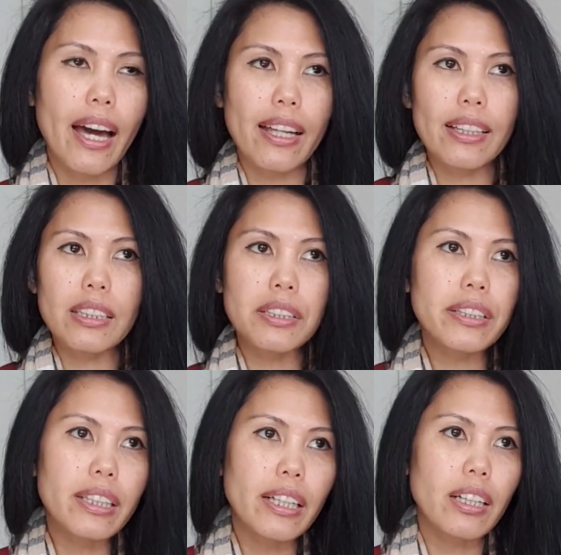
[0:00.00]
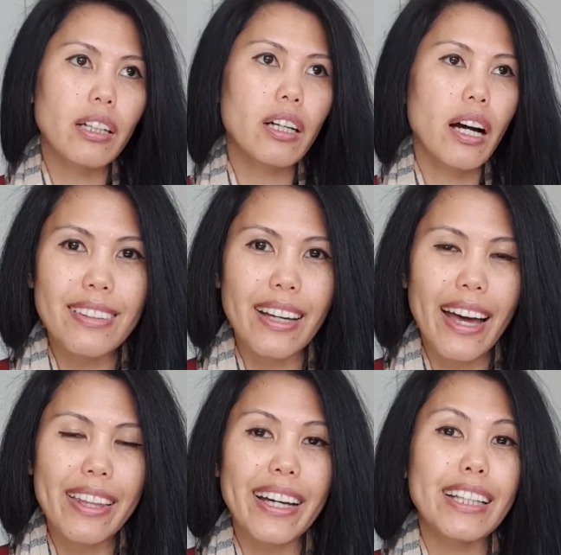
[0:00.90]

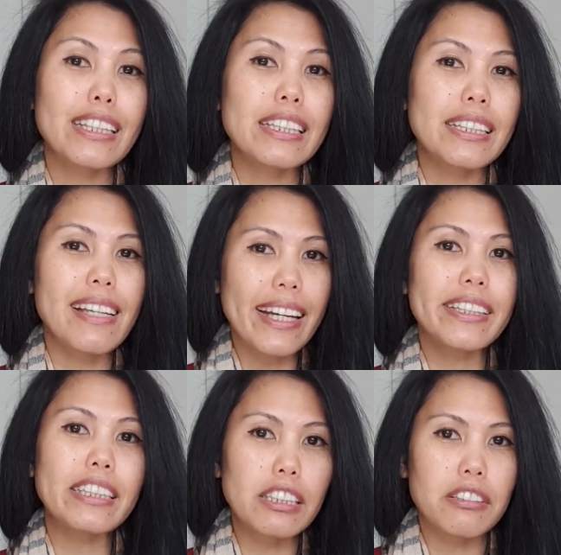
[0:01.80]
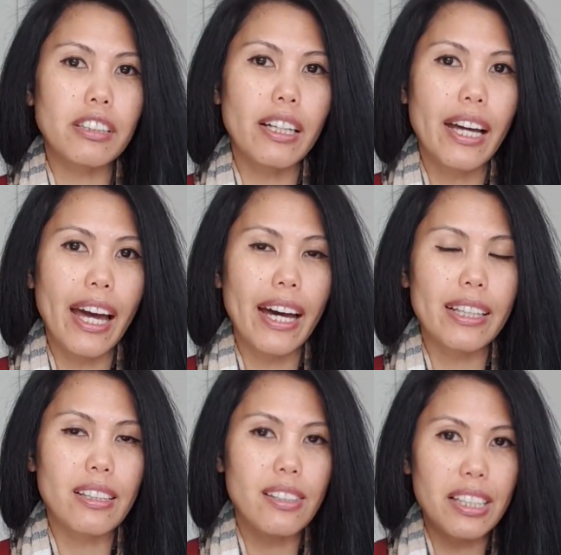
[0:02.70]
and I take a look at
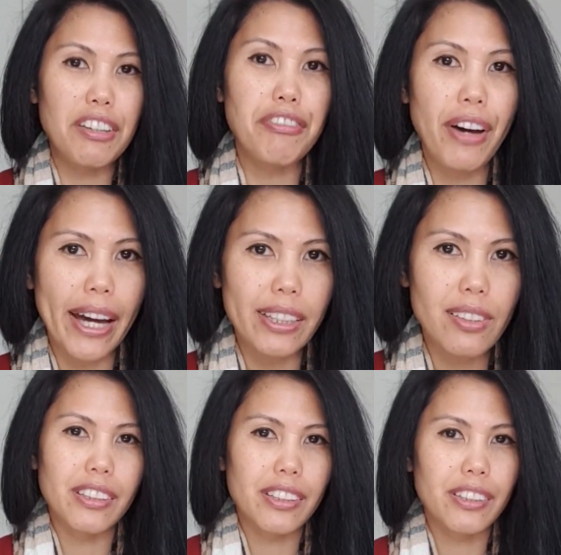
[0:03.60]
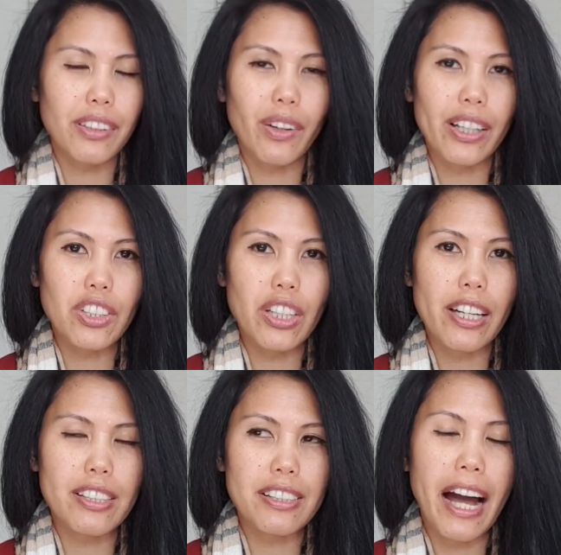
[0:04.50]
the effect, I
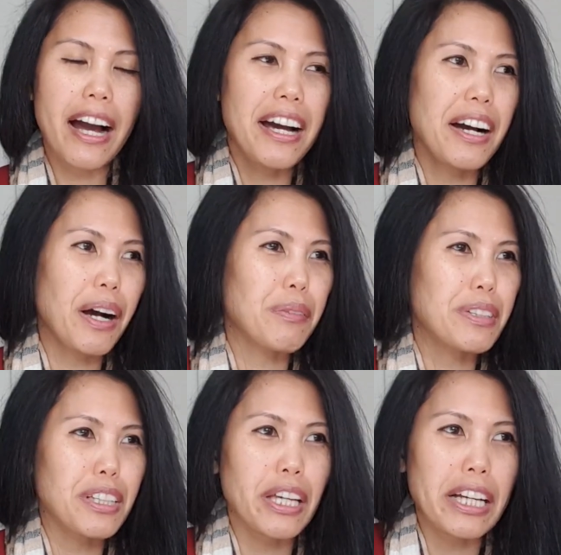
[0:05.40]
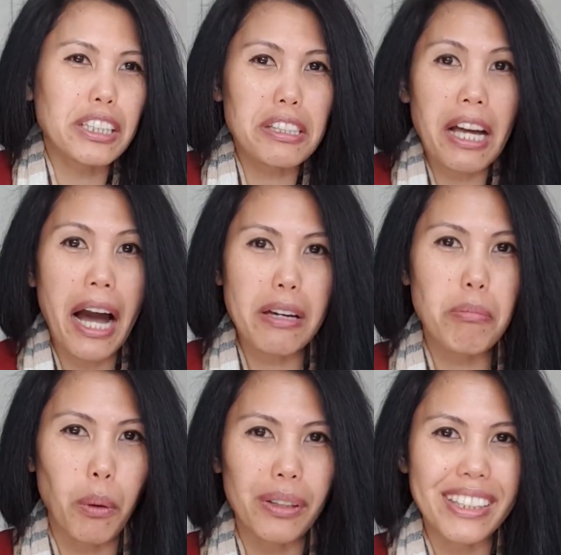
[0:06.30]
just I would say I just
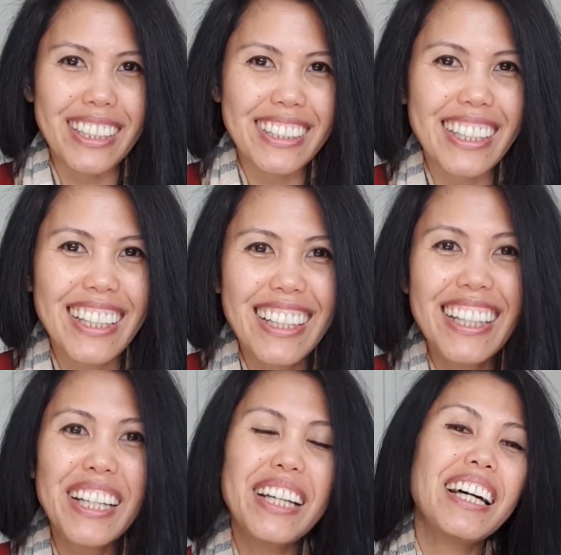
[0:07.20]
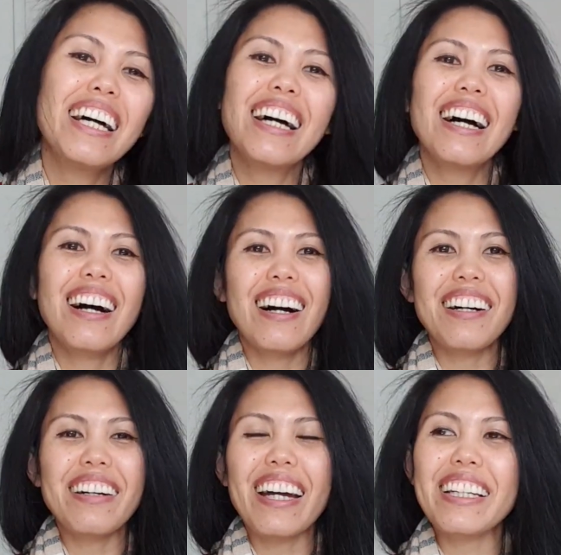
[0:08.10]
eyeball it. All
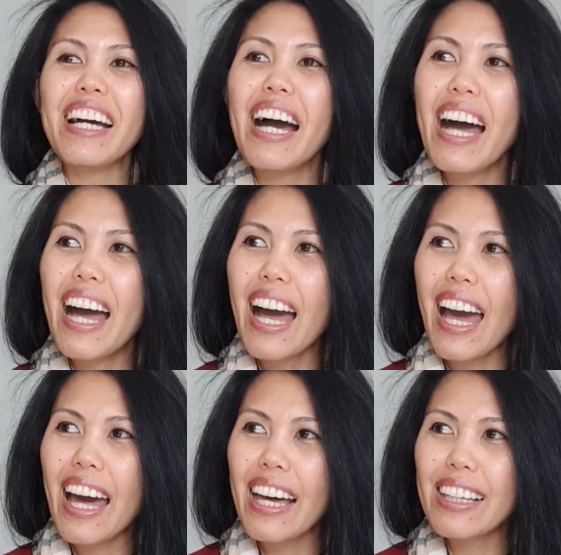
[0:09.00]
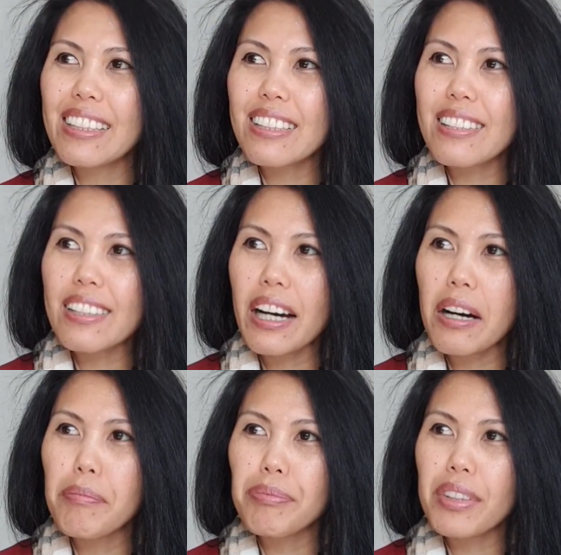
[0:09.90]
right. And
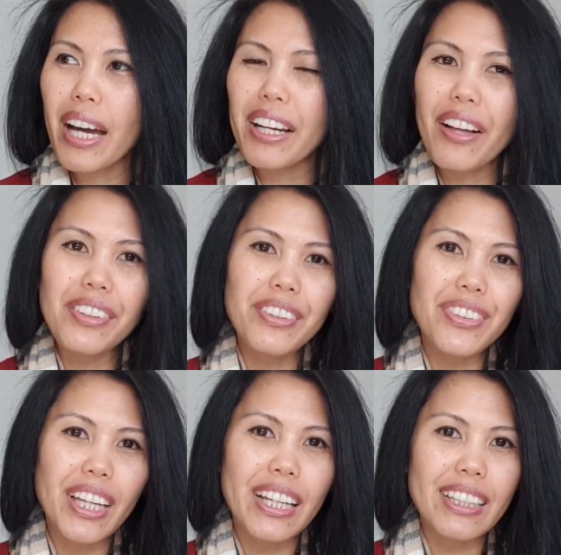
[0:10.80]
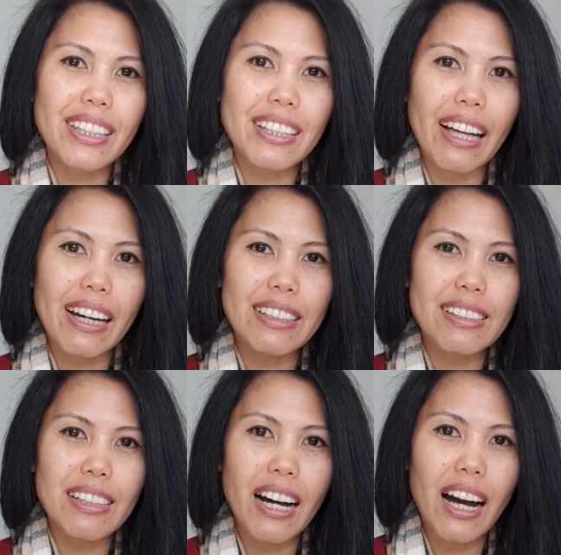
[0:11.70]
another thing that
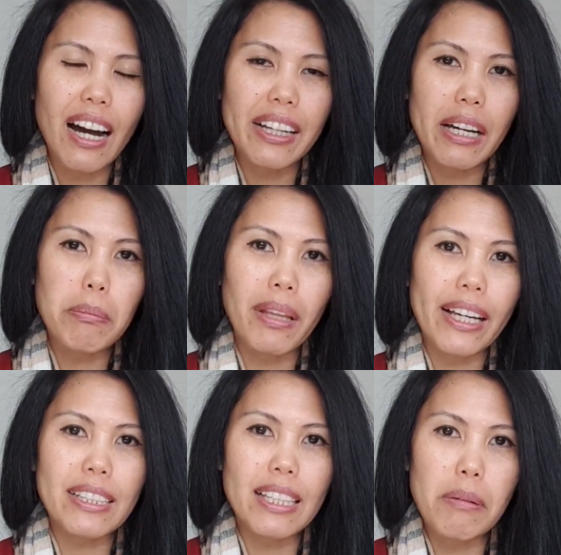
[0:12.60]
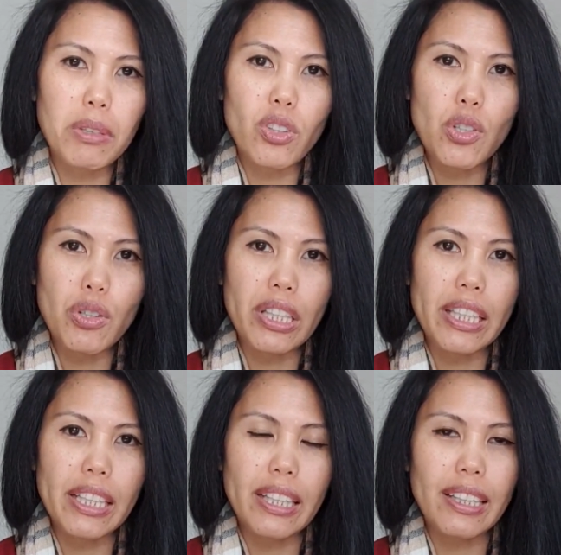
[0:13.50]
I apply
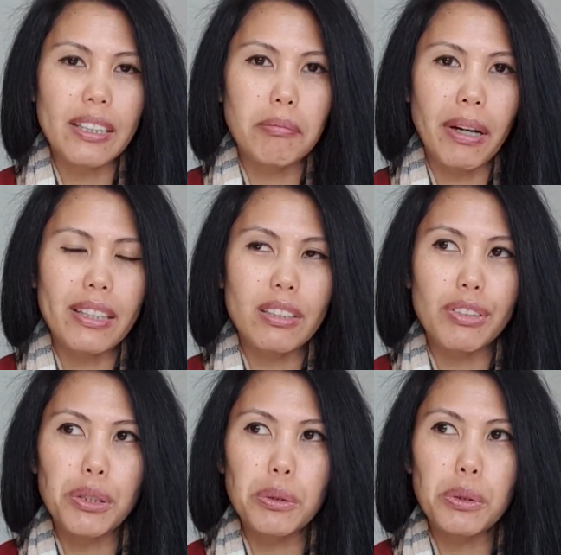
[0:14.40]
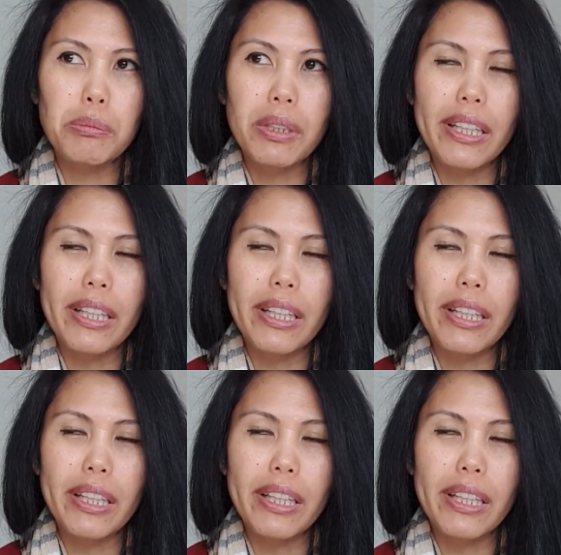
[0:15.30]
symmetry in my living room